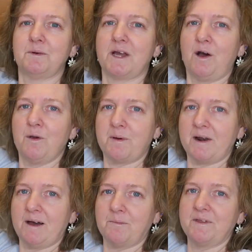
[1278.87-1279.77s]
it would
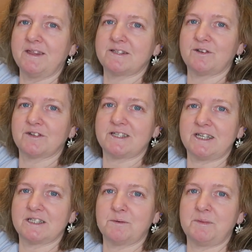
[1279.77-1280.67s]
open up when there's socks in
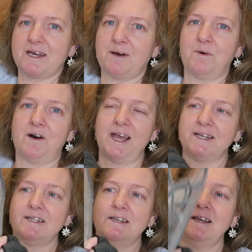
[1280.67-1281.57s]
it, so it'd be that wide.